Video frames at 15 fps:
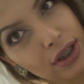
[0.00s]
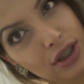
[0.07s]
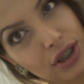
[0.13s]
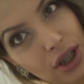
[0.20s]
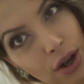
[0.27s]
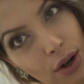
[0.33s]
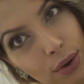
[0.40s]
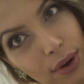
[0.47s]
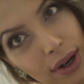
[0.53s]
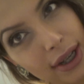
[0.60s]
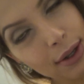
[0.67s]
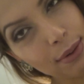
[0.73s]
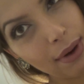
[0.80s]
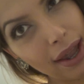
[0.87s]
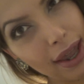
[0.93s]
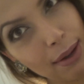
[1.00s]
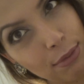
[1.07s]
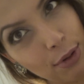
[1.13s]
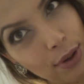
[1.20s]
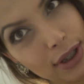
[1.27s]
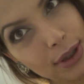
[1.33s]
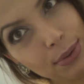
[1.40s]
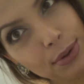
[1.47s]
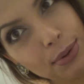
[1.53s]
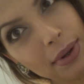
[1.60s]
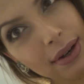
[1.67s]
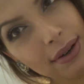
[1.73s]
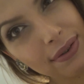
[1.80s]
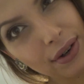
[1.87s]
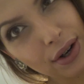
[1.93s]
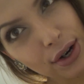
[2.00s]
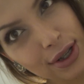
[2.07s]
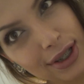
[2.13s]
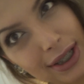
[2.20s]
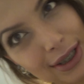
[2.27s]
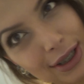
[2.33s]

So anyway, I'm going to a 21st.